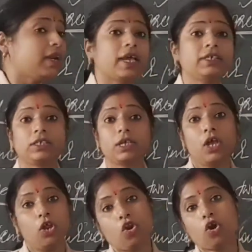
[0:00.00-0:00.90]
has
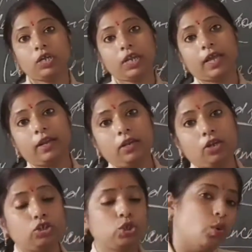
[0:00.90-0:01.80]
not
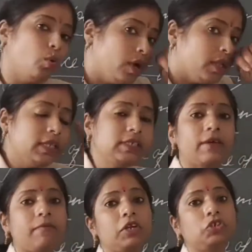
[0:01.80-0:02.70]
taken, so this
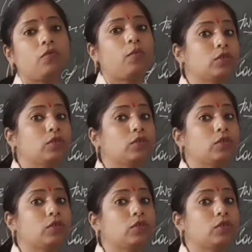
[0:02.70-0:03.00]
definition was